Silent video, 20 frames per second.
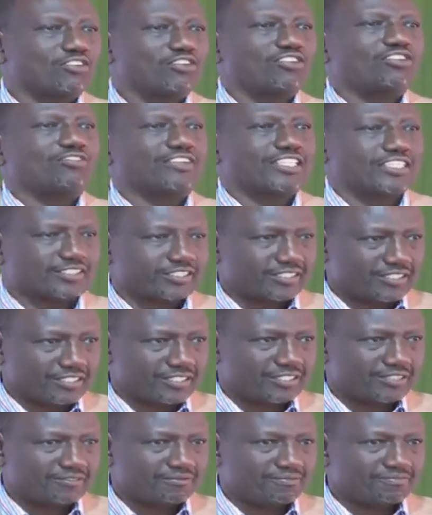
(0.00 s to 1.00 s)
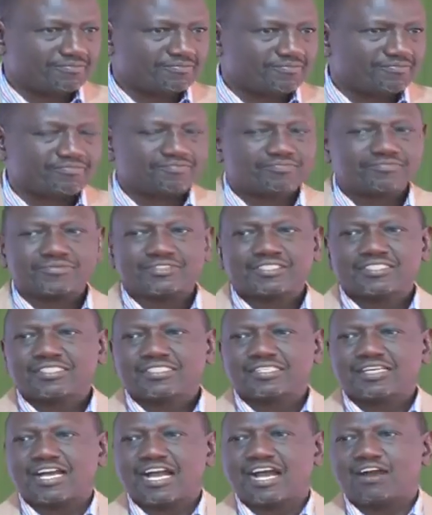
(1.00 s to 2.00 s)
all of us.
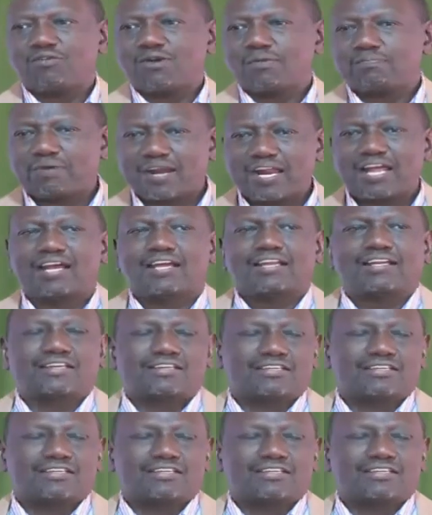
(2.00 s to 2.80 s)
Our plan